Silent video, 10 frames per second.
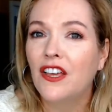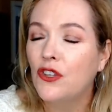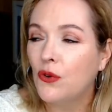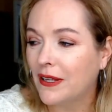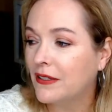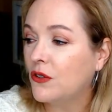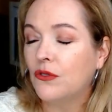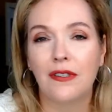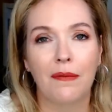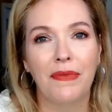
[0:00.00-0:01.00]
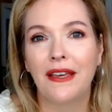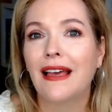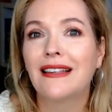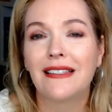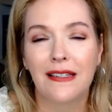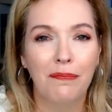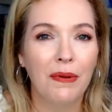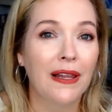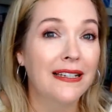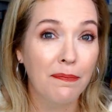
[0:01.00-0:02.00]
You can use something as
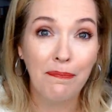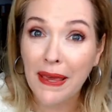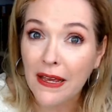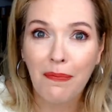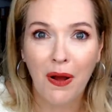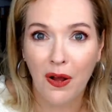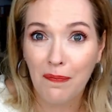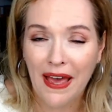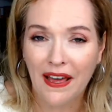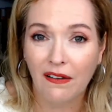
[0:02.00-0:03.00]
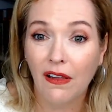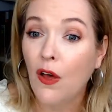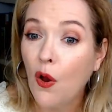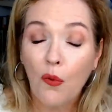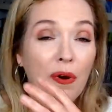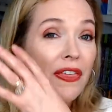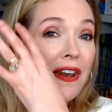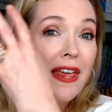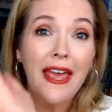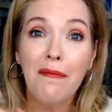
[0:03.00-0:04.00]
simple as a ping pong paddle with
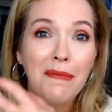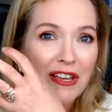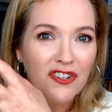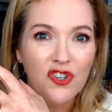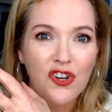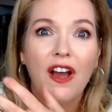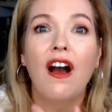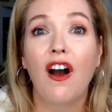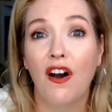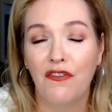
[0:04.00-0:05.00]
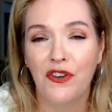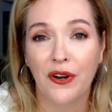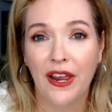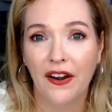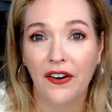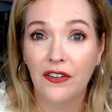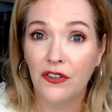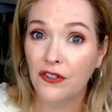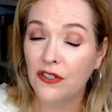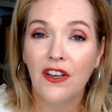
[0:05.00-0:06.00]
an image of your
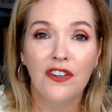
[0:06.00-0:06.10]
characters,